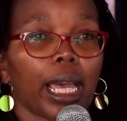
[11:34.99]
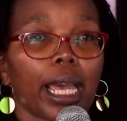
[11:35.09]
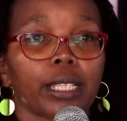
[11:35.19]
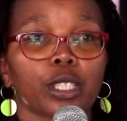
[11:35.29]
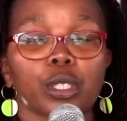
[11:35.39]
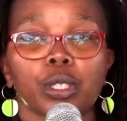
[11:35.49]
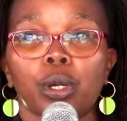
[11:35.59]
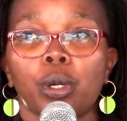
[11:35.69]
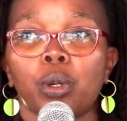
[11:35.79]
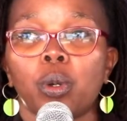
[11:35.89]
And
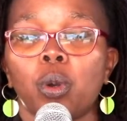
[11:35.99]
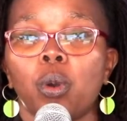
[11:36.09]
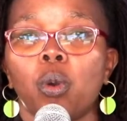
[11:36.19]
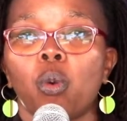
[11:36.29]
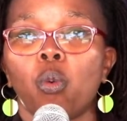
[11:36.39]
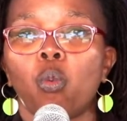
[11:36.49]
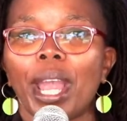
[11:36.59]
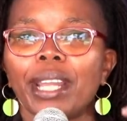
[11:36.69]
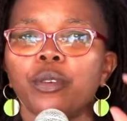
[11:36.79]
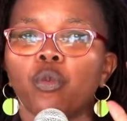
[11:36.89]
so when
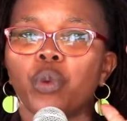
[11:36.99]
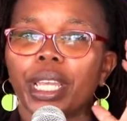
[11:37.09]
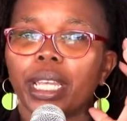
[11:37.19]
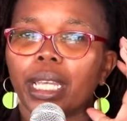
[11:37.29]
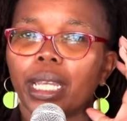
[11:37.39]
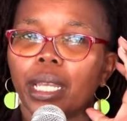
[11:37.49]
we